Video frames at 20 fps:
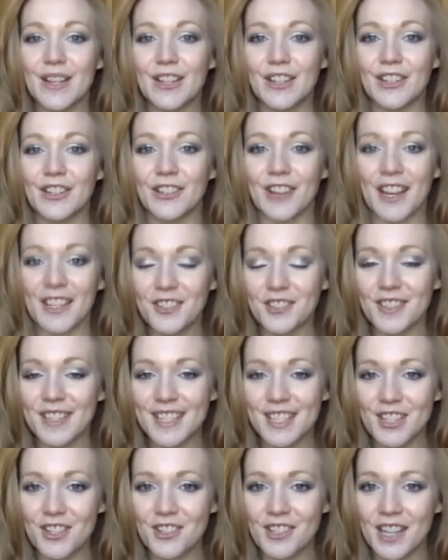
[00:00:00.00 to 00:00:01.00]
graduate
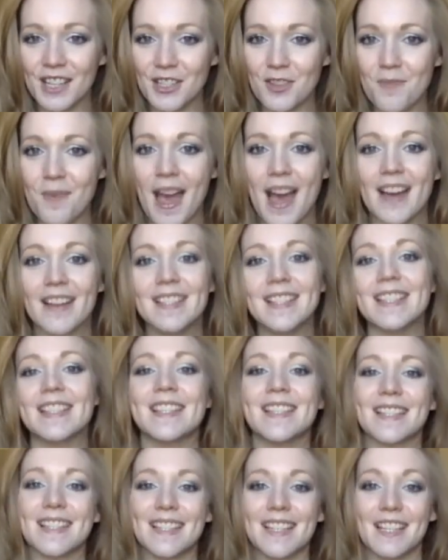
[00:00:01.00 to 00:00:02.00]
student at UMass
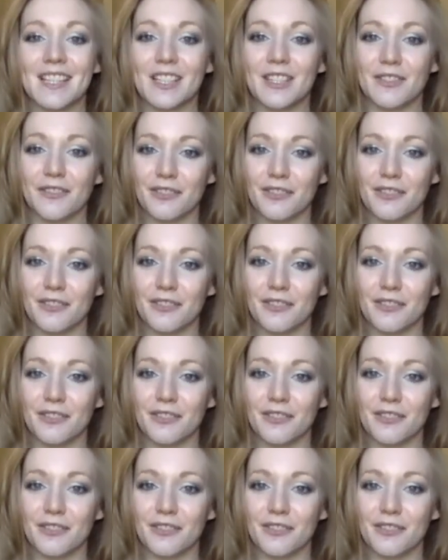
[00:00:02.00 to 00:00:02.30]
studying